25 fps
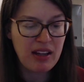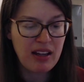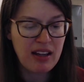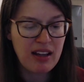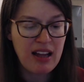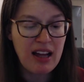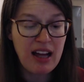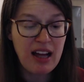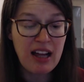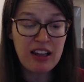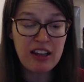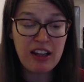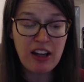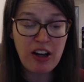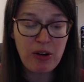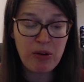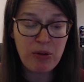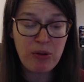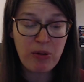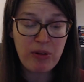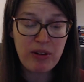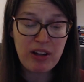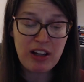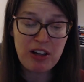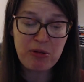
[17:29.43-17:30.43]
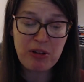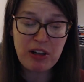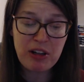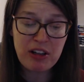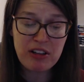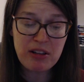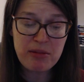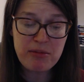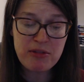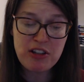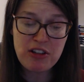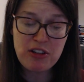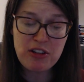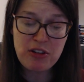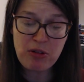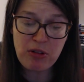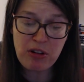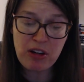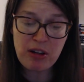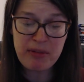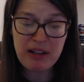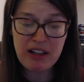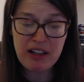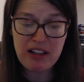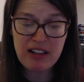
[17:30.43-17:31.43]
Hello, and welcome to your
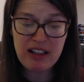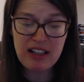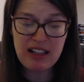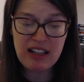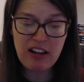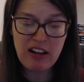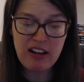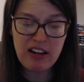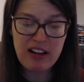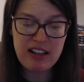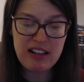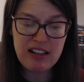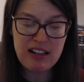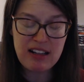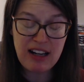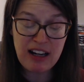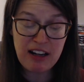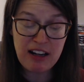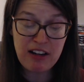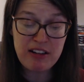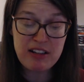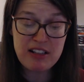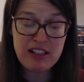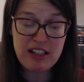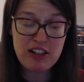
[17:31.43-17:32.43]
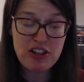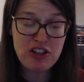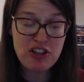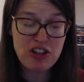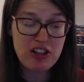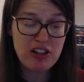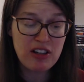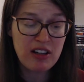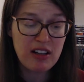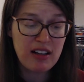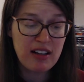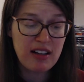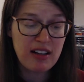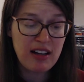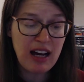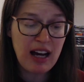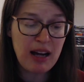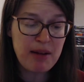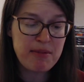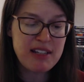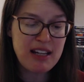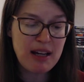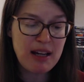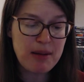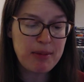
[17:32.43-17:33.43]
American heritage.
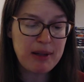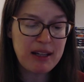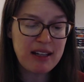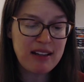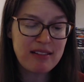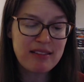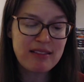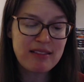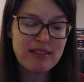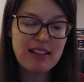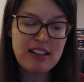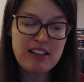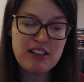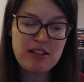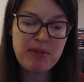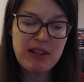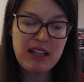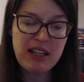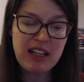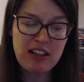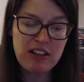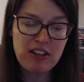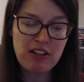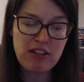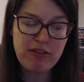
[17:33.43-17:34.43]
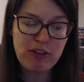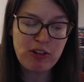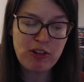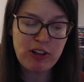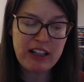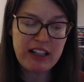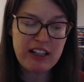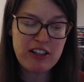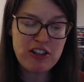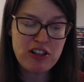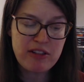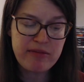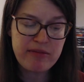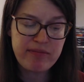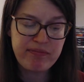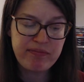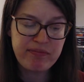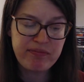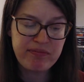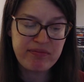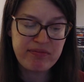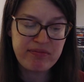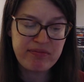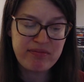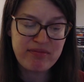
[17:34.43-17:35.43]
I'm Debbie. Let's begin your voyage.
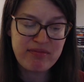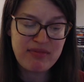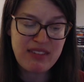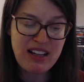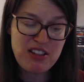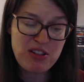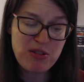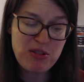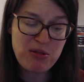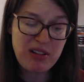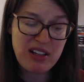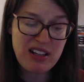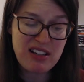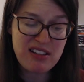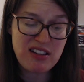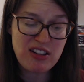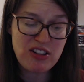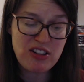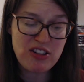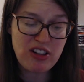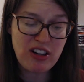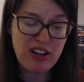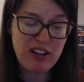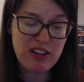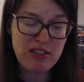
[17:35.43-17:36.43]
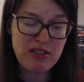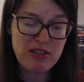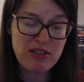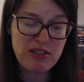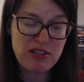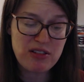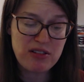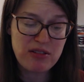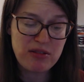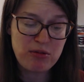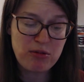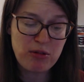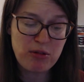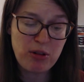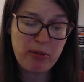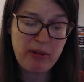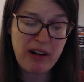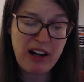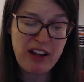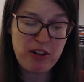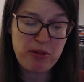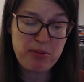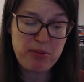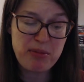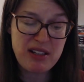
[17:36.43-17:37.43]
That's okay, said Charles. We're
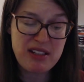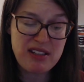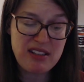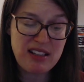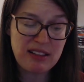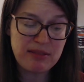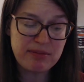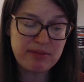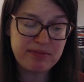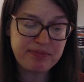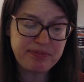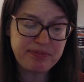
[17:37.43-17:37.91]
rather busy.